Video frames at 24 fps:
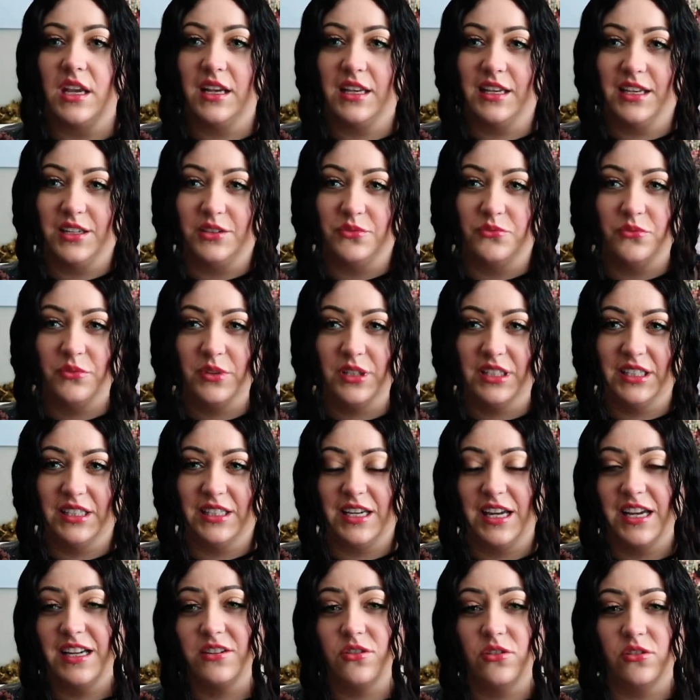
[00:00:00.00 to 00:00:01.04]
can
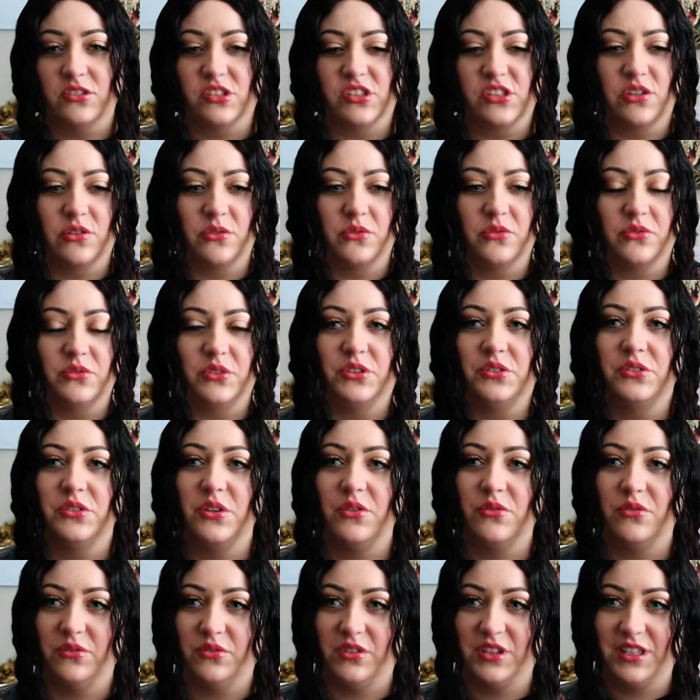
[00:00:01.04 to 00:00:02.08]
really, and also, you
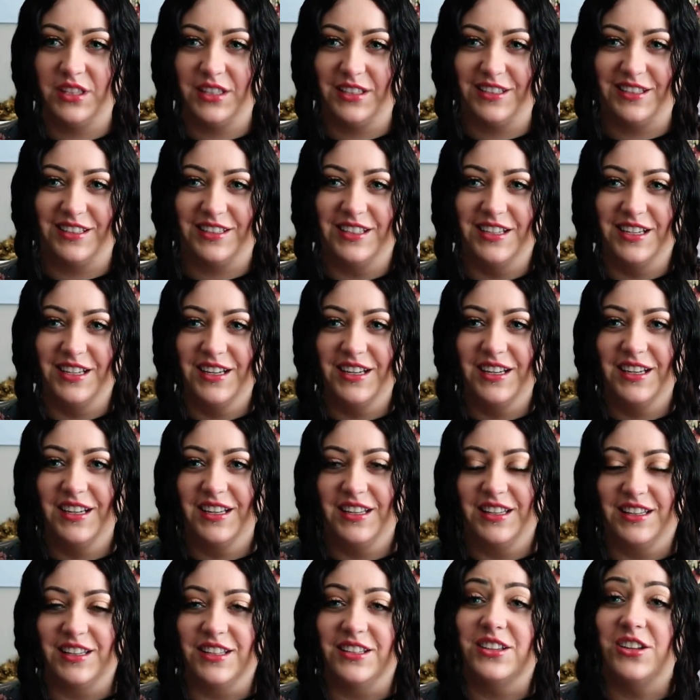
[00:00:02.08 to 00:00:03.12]
know, the
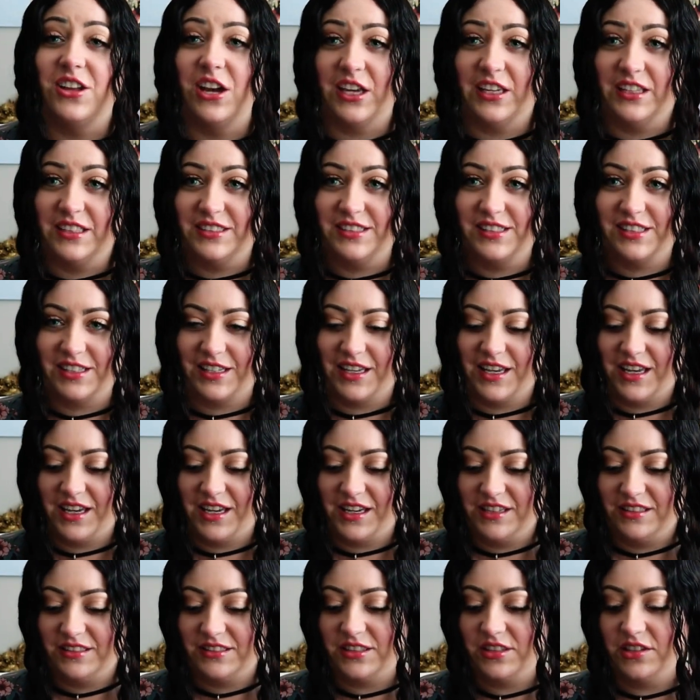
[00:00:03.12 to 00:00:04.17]
Lion's
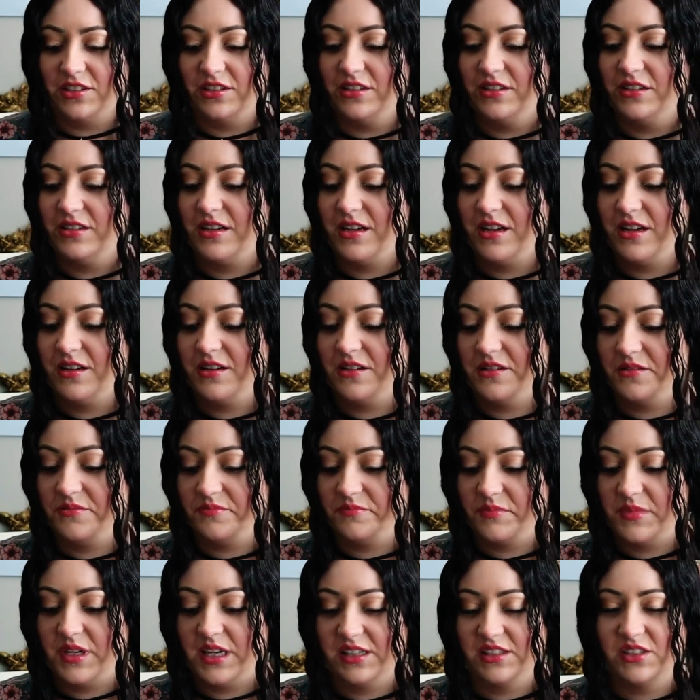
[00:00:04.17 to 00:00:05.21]
Gate
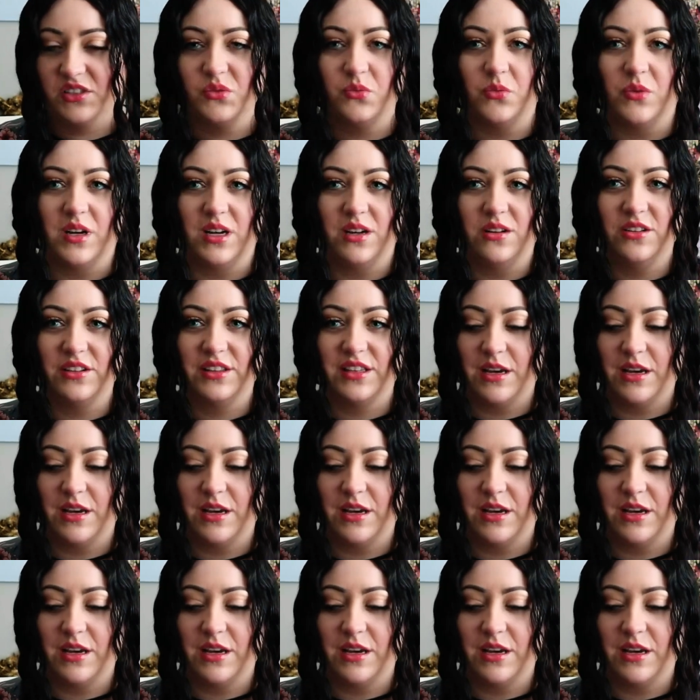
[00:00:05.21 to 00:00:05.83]
as well,